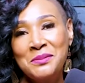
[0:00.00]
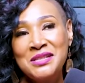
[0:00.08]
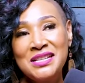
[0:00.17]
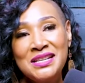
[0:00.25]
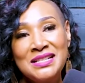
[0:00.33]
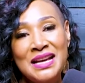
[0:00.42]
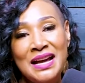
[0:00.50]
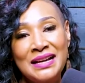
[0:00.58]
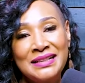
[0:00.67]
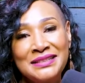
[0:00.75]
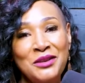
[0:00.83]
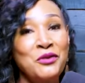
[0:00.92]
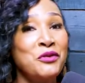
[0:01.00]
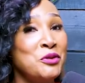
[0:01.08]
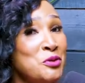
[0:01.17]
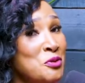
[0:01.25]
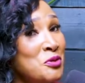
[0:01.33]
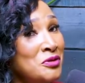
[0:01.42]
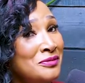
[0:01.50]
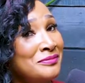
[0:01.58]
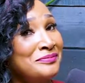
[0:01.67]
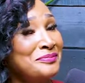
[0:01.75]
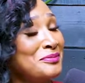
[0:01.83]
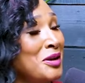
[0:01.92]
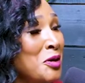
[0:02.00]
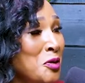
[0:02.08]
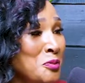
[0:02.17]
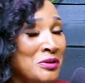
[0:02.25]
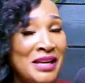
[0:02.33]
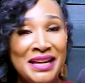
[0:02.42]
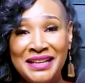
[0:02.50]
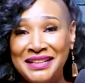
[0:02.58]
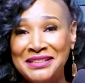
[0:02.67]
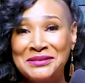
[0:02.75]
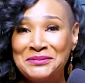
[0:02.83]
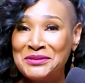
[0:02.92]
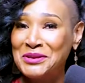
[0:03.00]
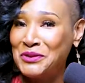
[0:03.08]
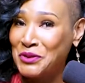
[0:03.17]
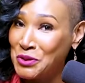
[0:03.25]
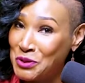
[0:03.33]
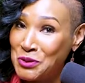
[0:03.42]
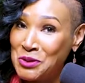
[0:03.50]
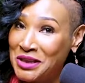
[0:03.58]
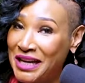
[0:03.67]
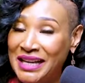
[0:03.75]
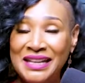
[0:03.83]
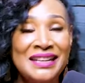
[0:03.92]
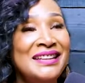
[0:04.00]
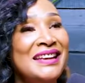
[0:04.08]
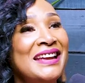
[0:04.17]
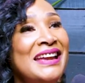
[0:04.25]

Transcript: TikTok, the funeral home lady, the funeral lady.